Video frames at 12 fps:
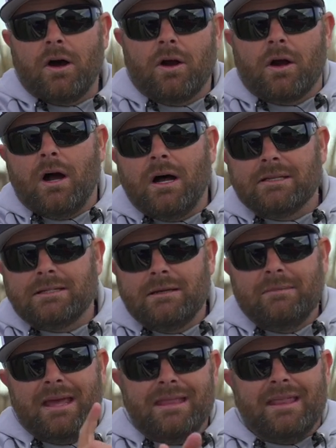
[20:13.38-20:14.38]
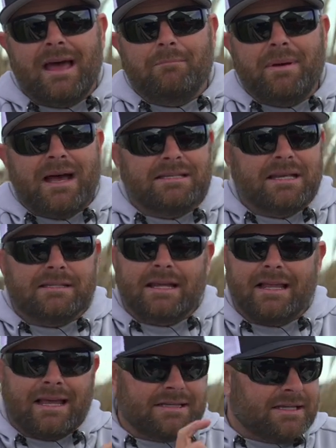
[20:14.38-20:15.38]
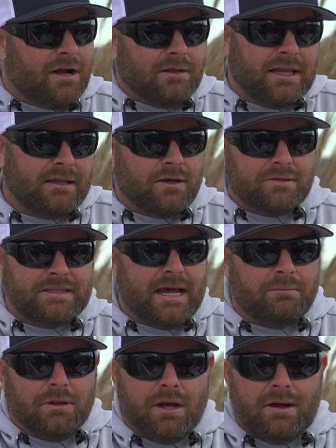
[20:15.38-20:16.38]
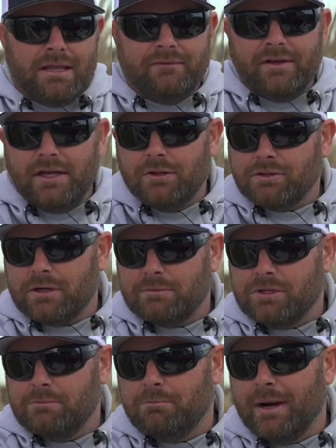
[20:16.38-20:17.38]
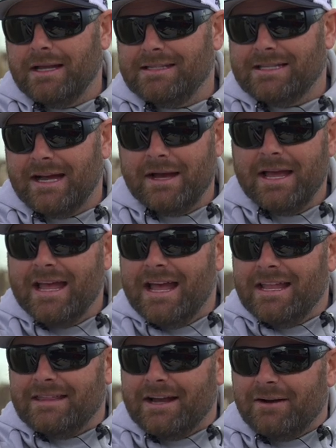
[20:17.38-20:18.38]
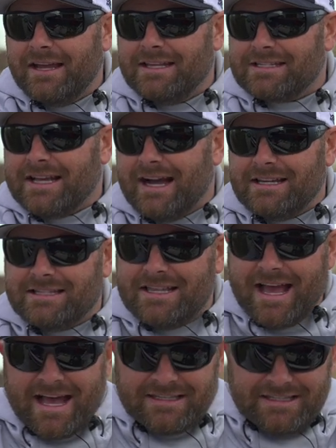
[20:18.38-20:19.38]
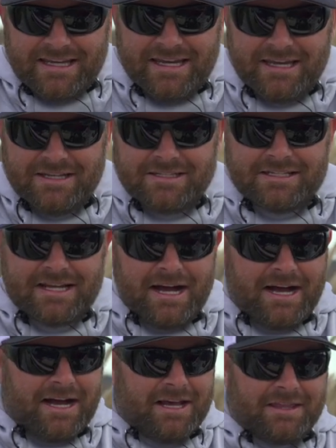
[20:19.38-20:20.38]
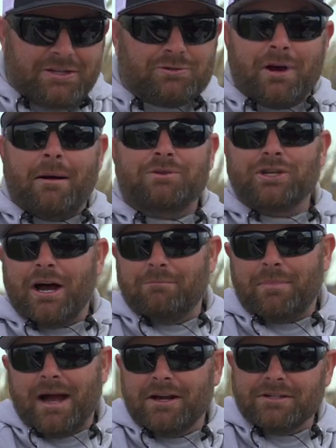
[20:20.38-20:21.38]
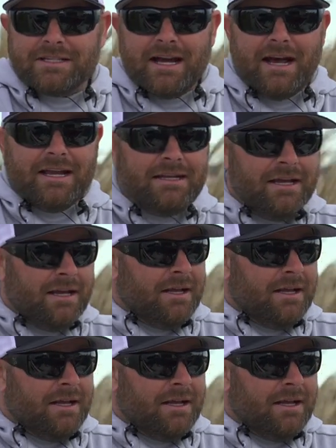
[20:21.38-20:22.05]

are awesome. And then that Bass X, like I said, I'll link those down below in the video description. But uh, there it is, guys. That is uh, the Drop Shot Buyer's Guide.